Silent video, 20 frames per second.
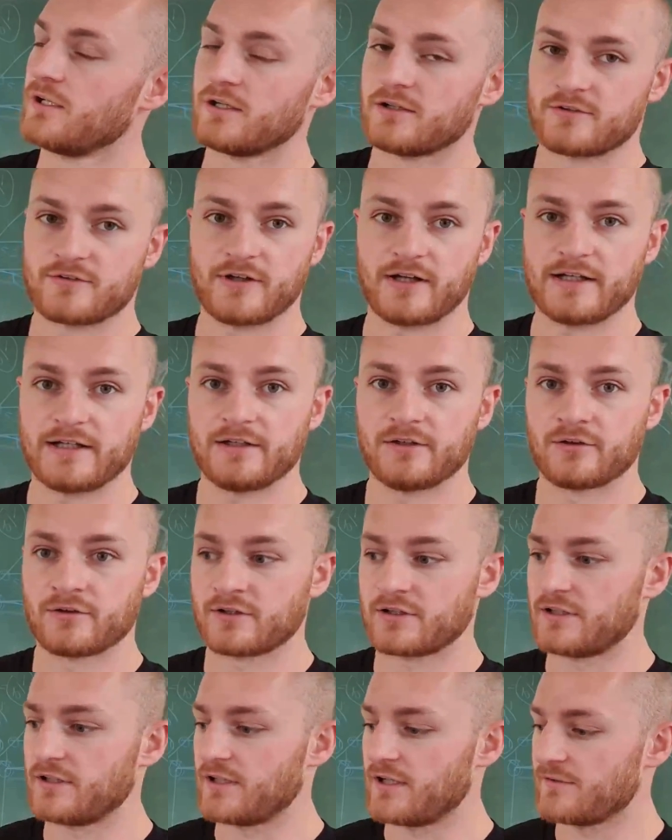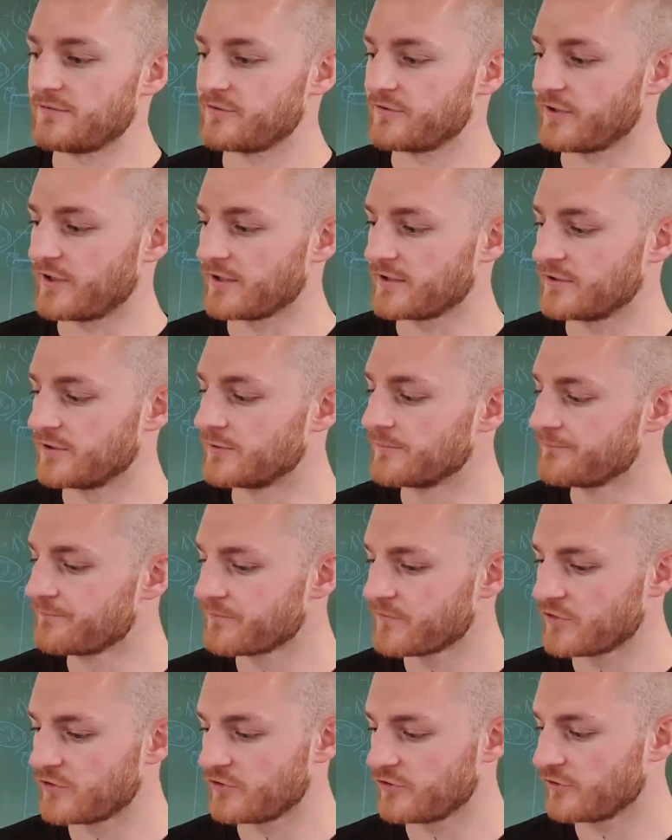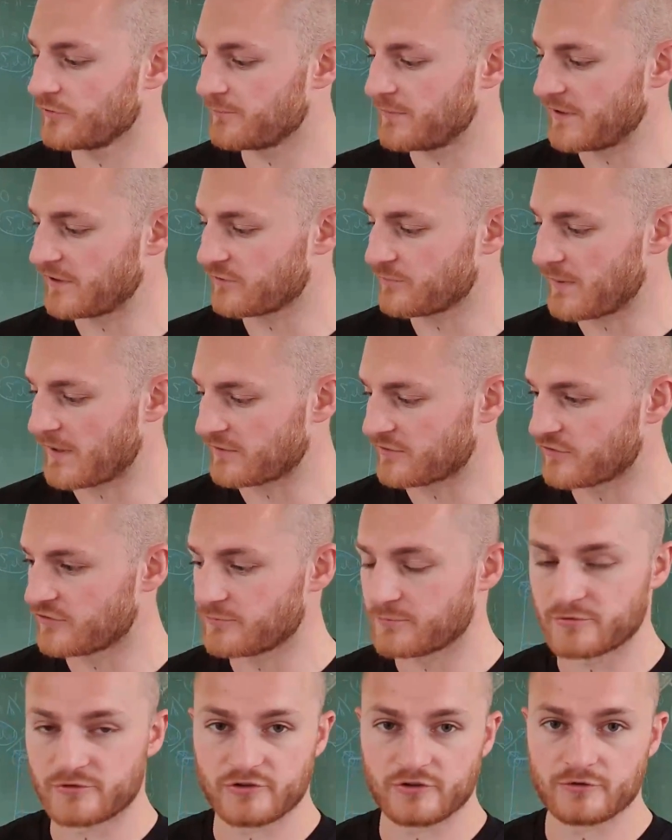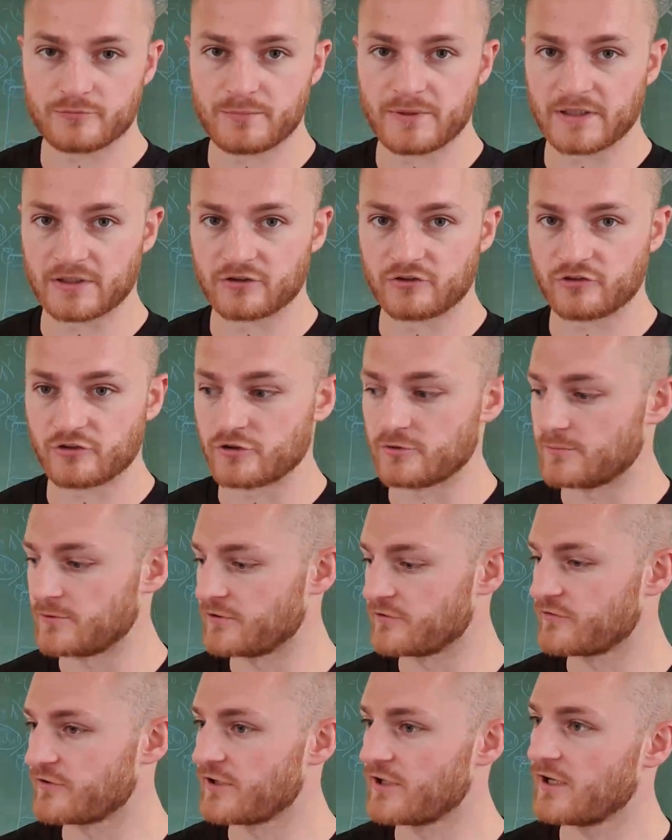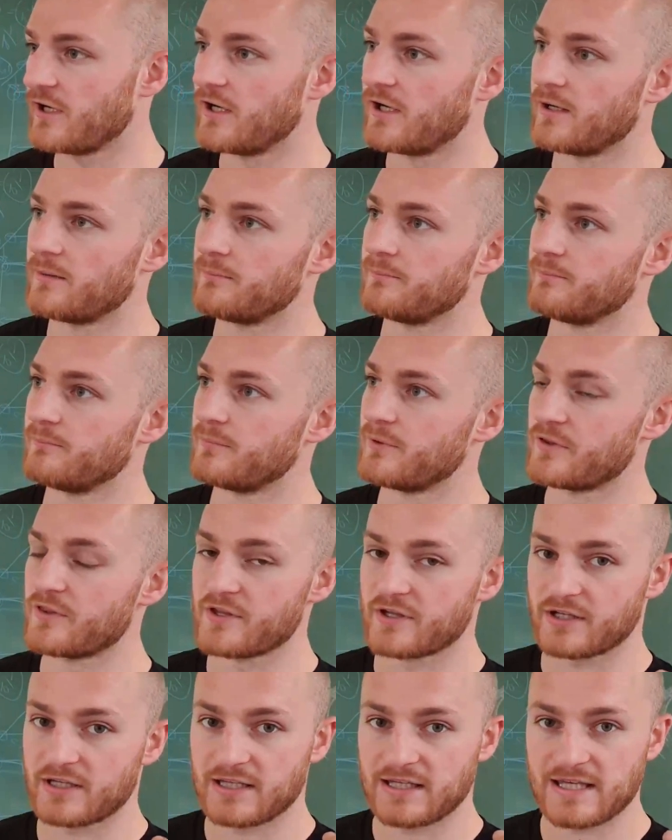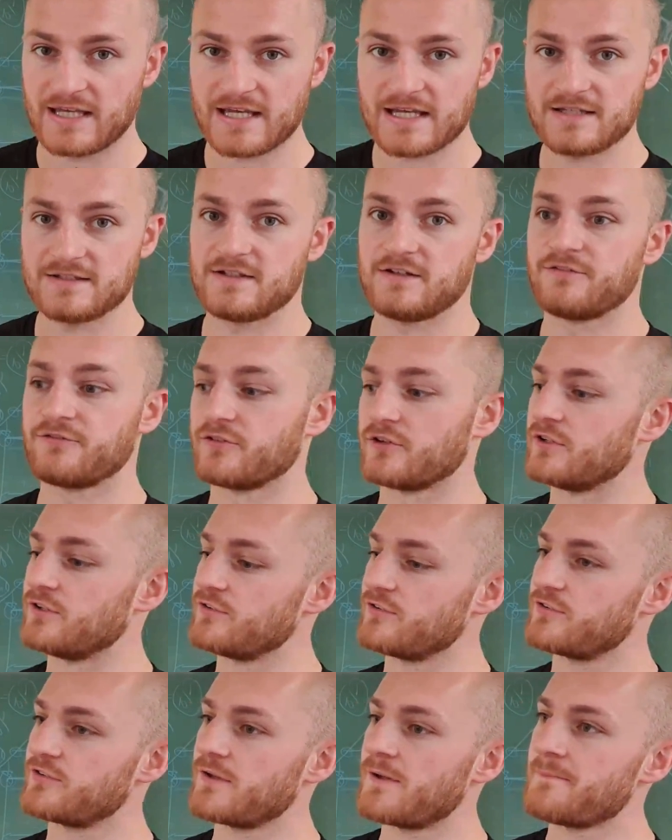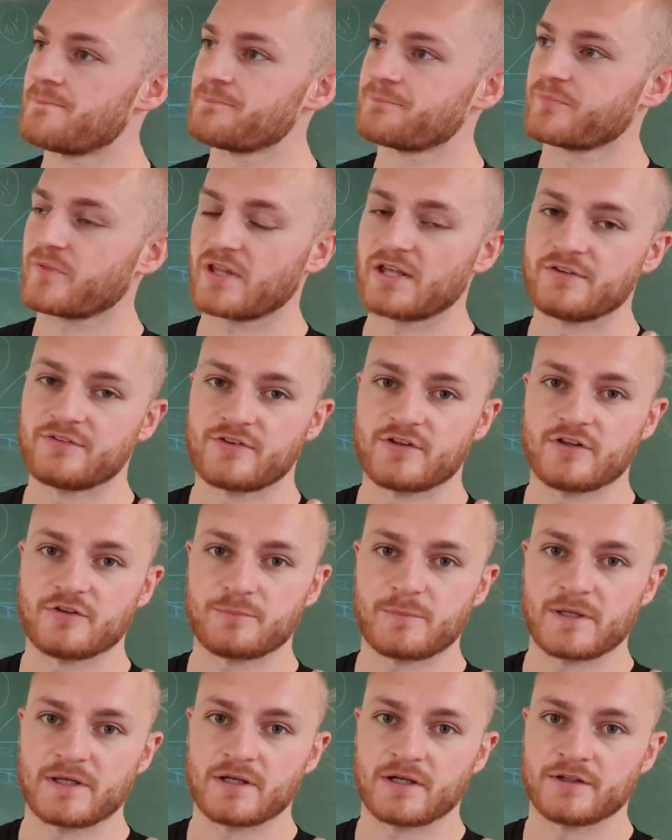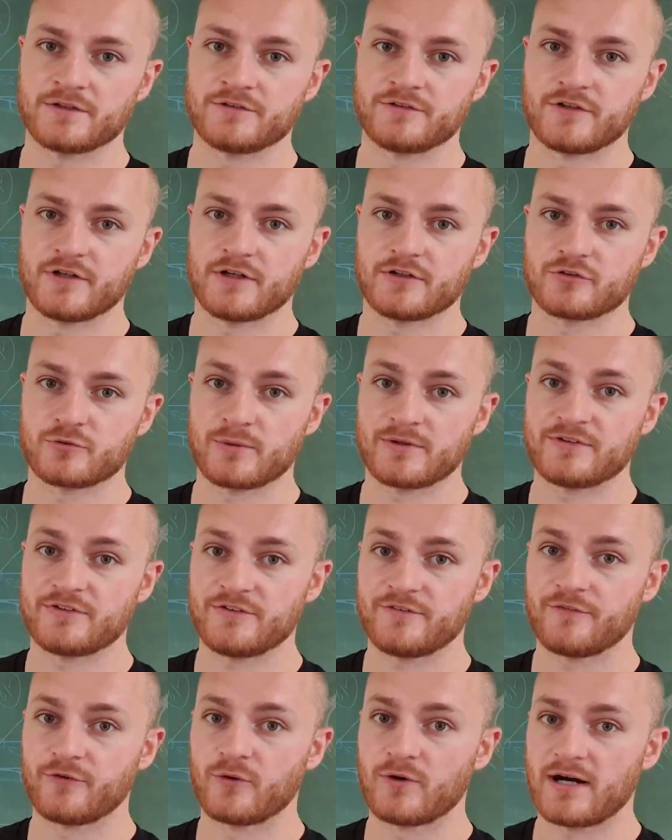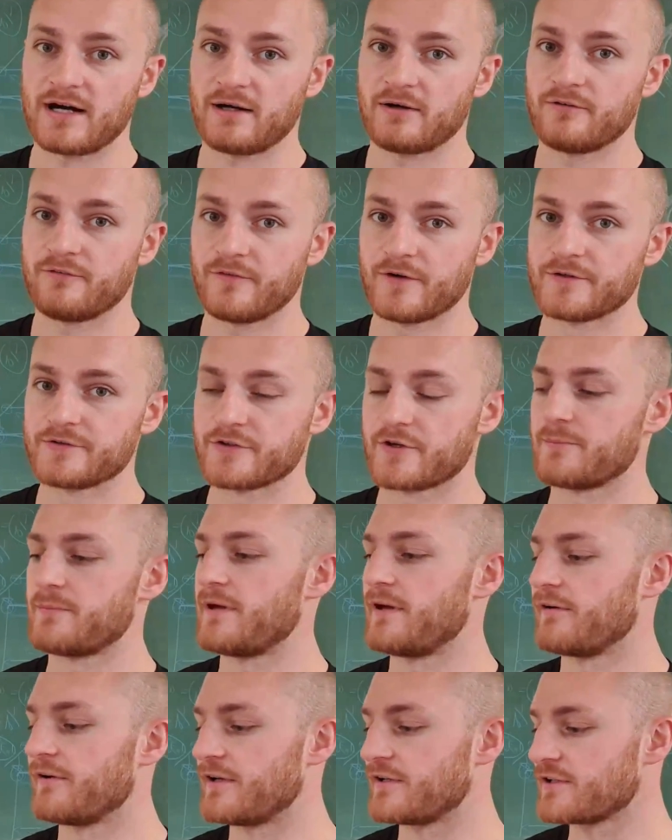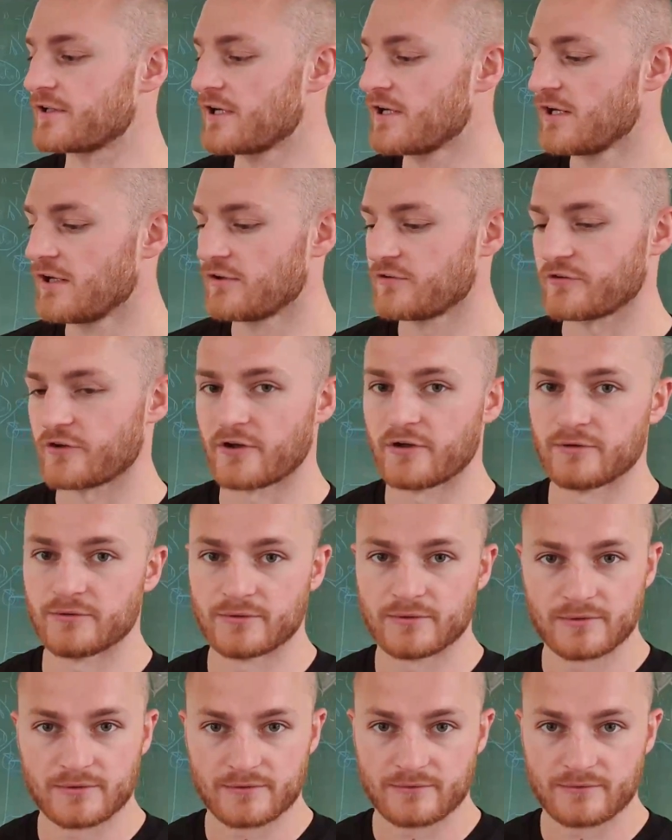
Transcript: slightly longer life cycle, should be expected to produce bigger tubers, but the key difference is that it's been under a 24-hour photo period. So